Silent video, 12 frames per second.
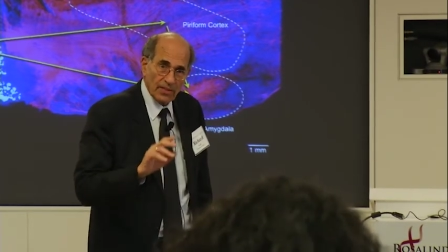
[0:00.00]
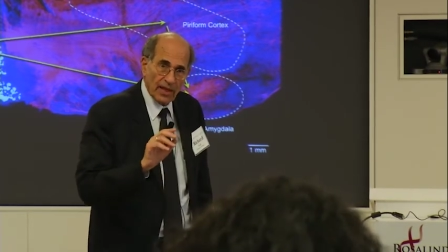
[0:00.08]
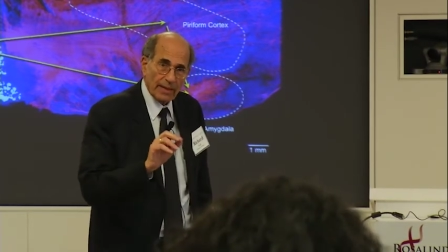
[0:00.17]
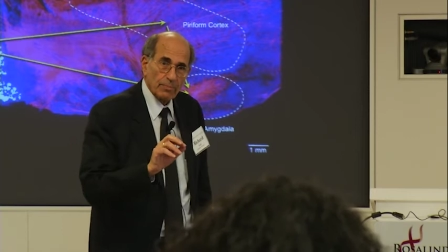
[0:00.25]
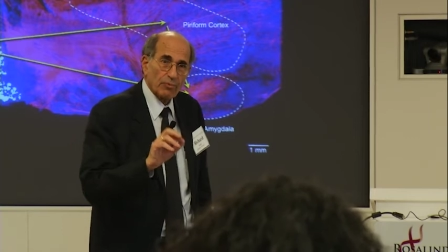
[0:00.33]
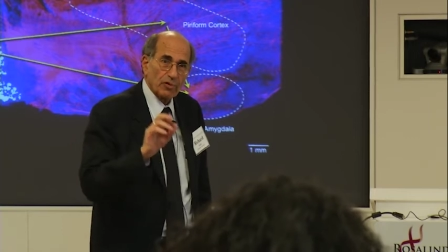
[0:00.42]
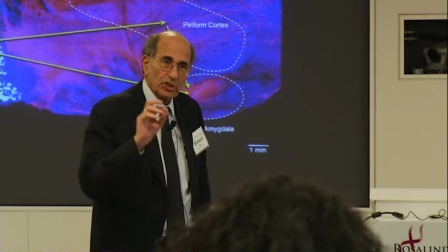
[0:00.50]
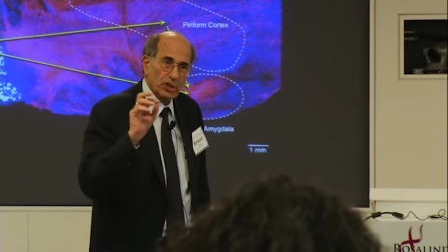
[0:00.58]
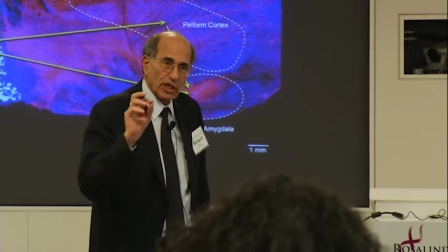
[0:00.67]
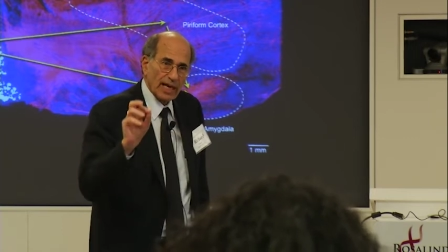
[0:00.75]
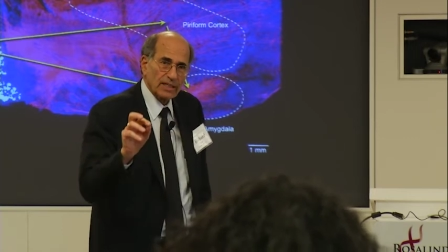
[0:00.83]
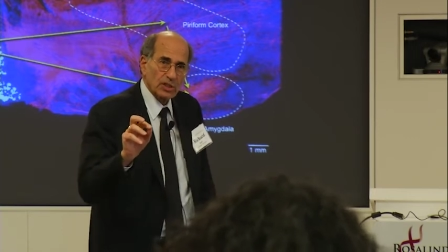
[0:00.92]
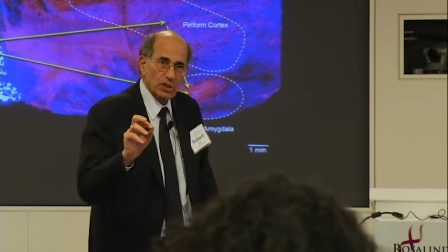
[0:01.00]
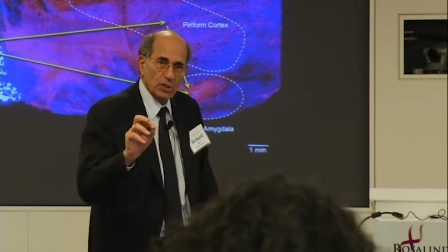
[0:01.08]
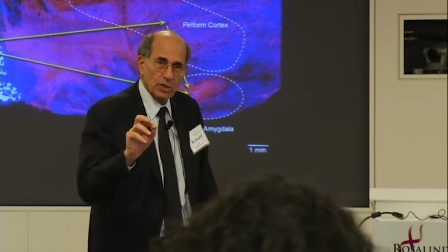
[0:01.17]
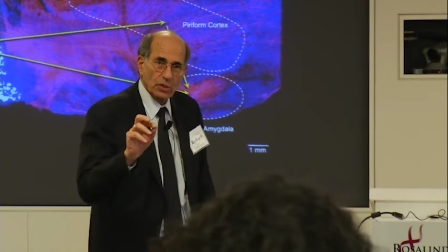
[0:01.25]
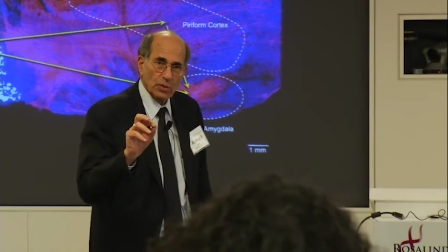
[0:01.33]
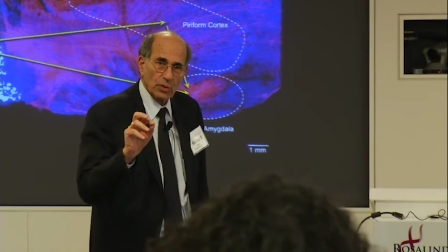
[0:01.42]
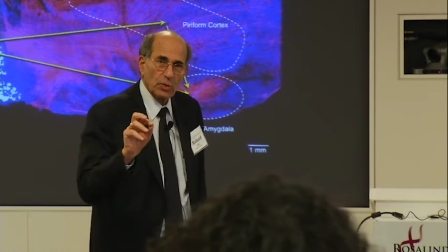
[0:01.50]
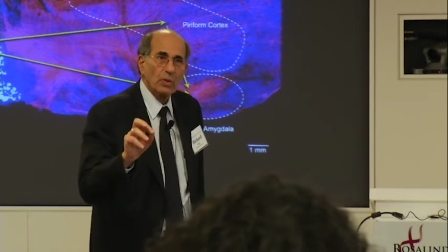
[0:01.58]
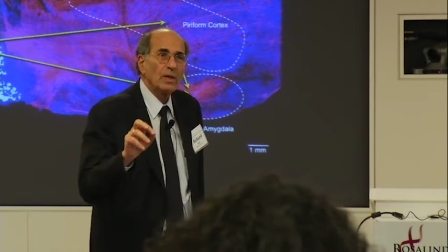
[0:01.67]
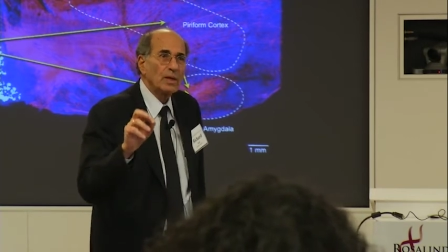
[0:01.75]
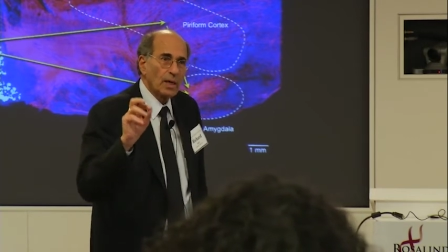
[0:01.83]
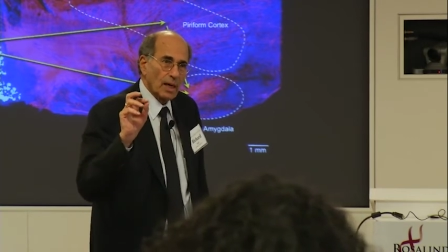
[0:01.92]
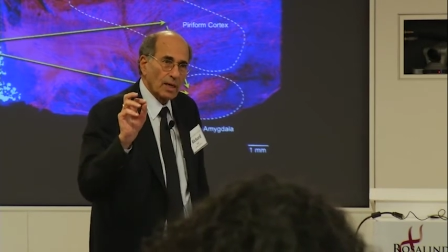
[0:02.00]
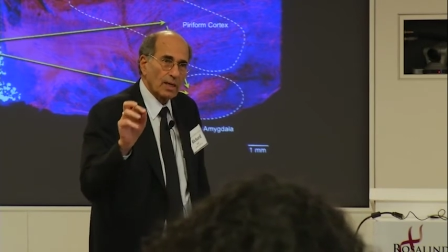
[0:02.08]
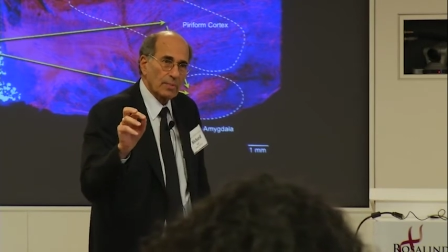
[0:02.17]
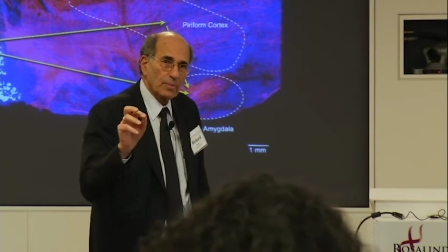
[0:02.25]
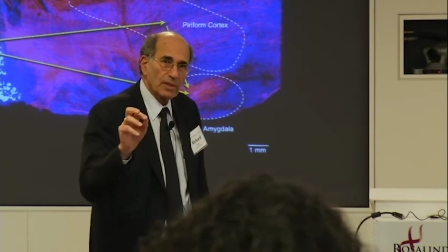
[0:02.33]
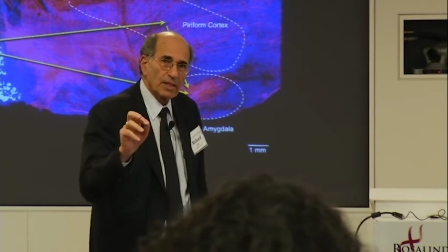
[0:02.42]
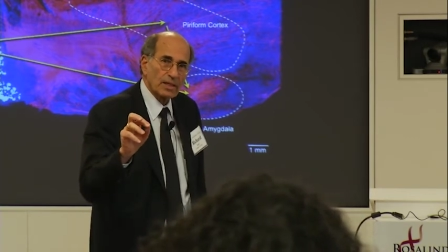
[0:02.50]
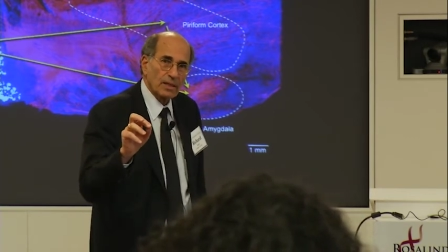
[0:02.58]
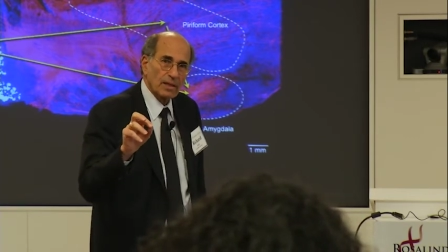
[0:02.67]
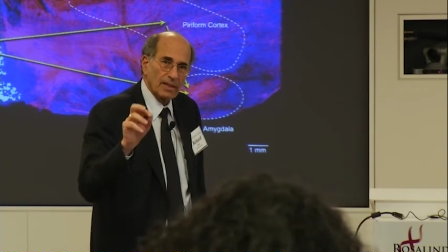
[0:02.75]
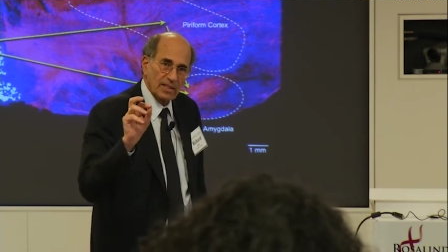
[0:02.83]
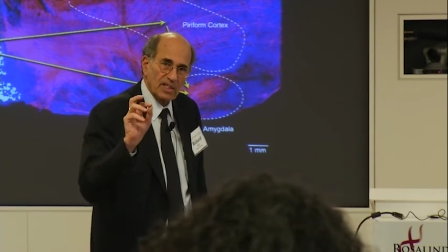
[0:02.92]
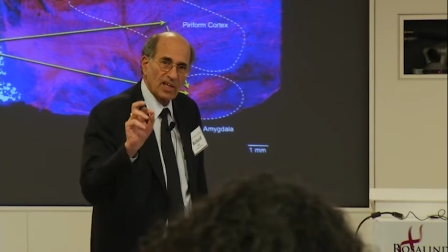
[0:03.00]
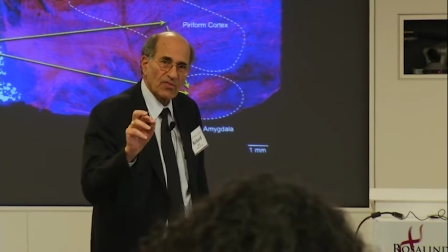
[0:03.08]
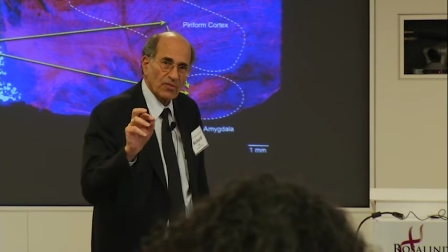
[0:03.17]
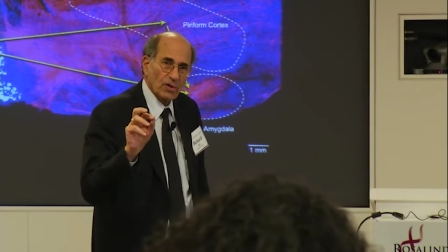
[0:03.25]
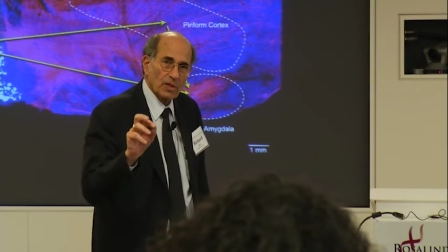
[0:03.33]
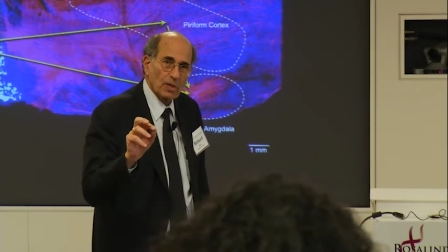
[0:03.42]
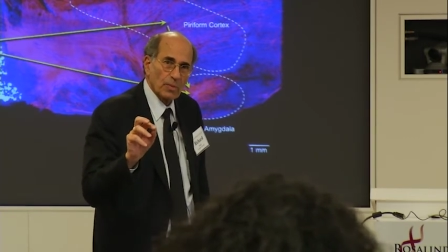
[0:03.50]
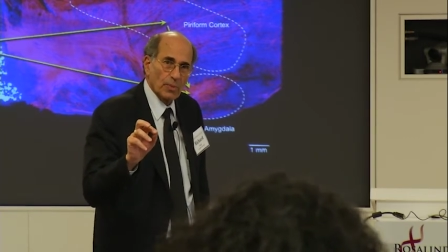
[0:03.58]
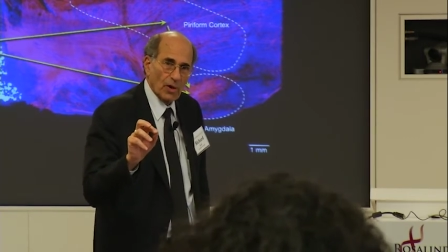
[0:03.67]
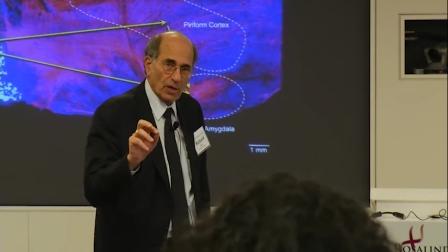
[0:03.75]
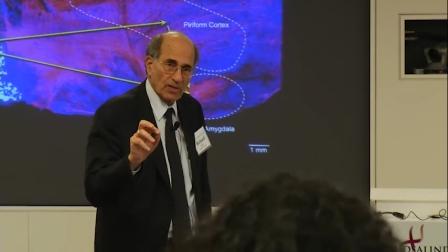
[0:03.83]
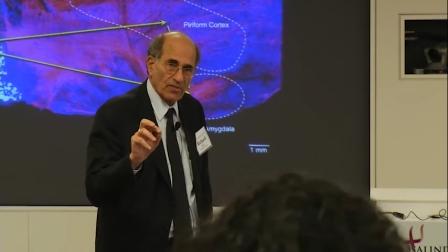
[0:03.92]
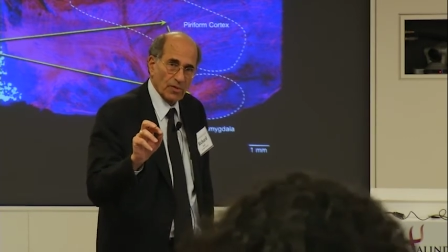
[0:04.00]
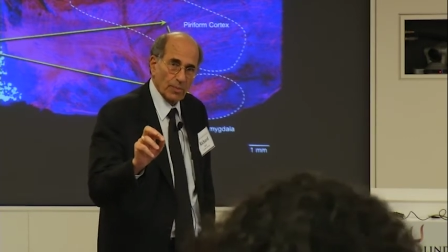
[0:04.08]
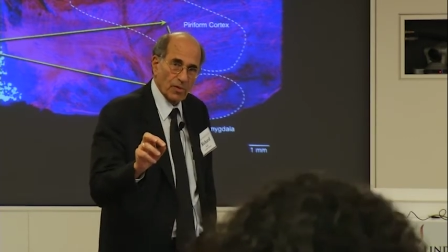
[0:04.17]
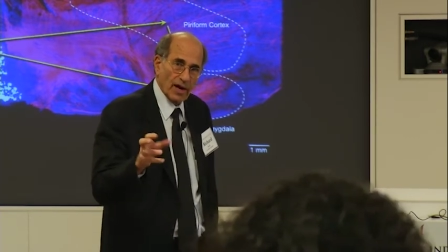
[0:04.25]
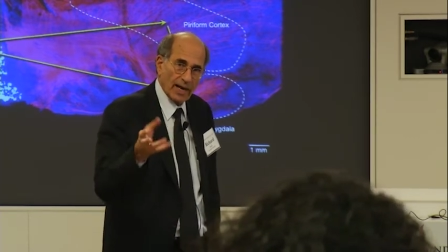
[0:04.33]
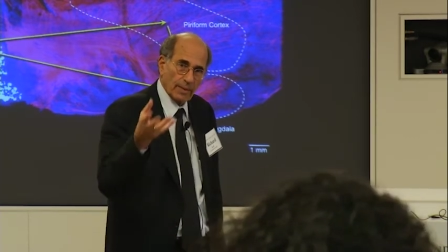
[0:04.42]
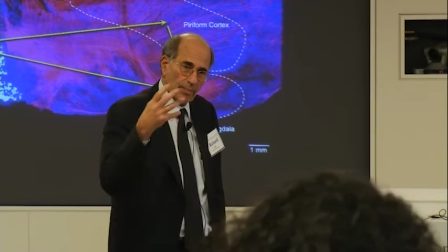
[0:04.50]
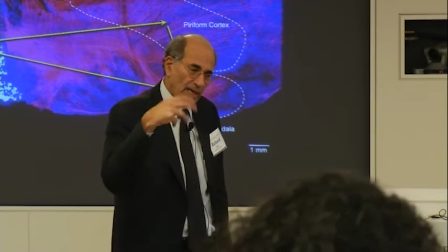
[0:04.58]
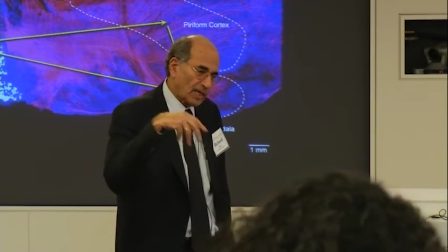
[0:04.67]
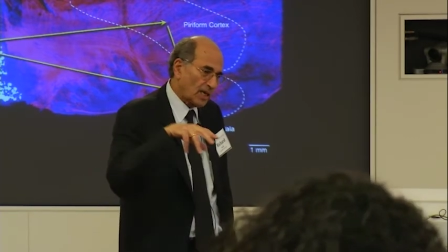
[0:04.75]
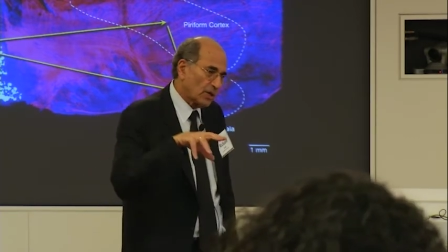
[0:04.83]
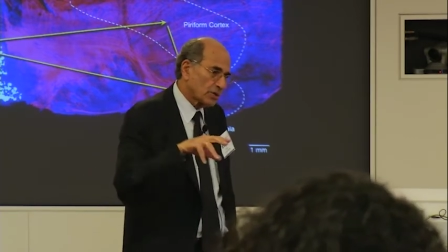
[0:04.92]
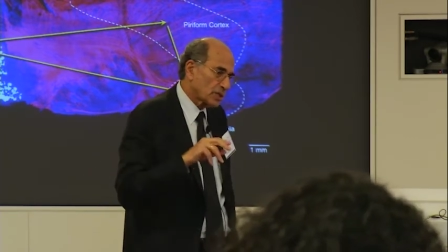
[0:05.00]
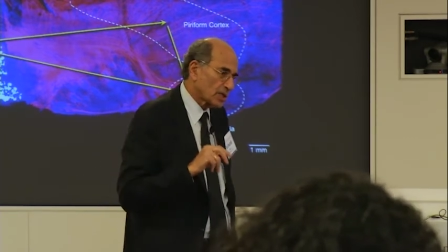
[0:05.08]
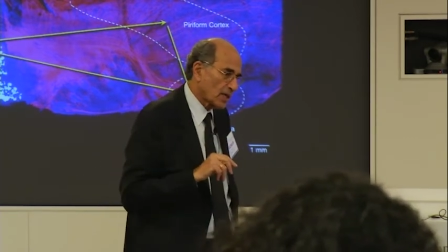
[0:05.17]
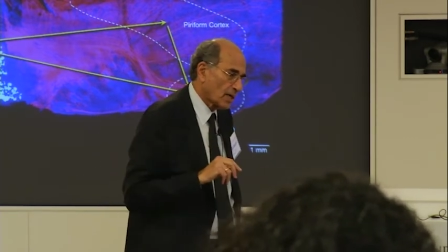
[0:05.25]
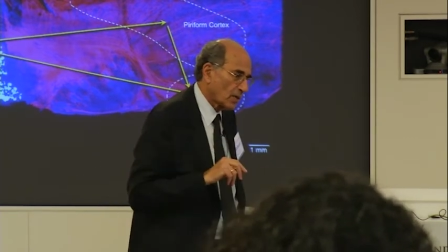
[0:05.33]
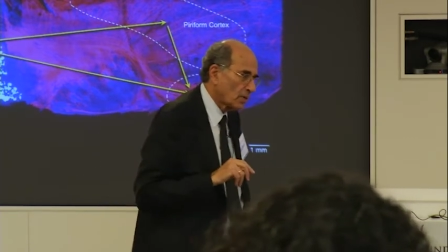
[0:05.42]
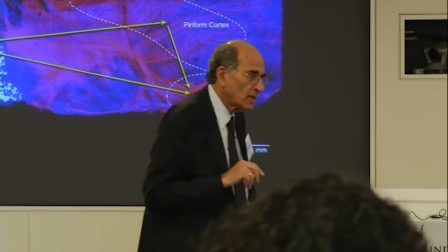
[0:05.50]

that projects to a completely different part of the brain. Many years ago,